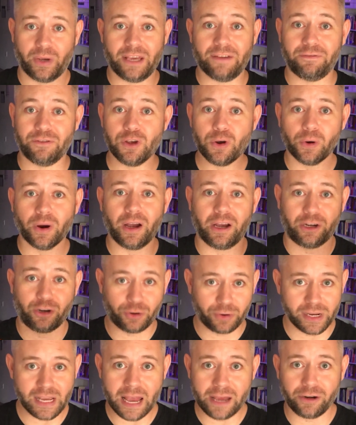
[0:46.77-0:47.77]
if you're a
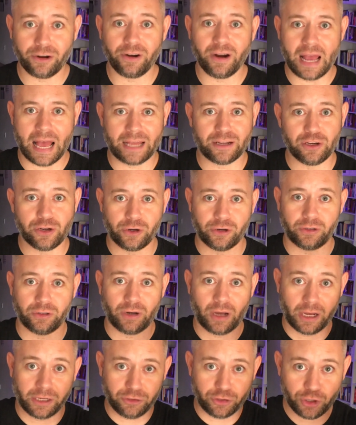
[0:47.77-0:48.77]
creator and you're
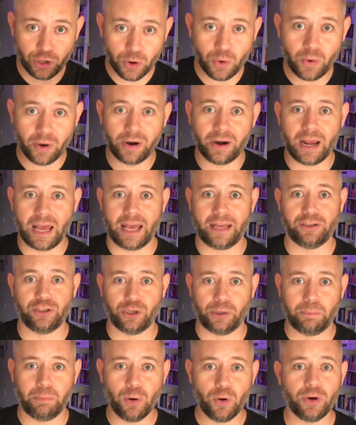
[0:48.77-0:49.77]
a doer and
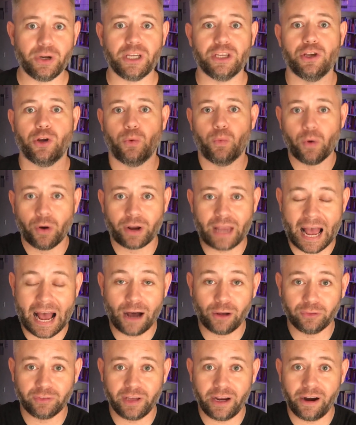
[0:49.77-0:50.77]
you're putting your work
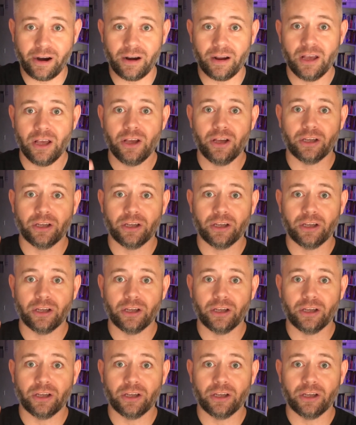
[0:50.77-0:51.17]
out there,